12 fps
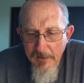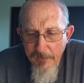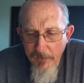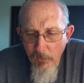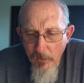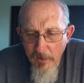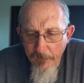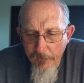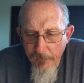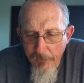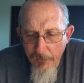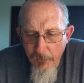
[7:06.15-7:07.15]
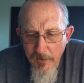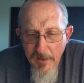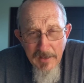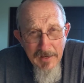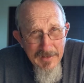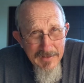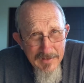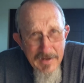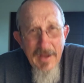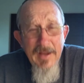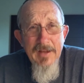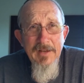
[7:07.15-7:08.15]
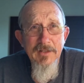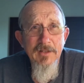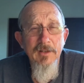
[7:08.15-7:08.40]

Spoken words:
They've been with him for 3 days,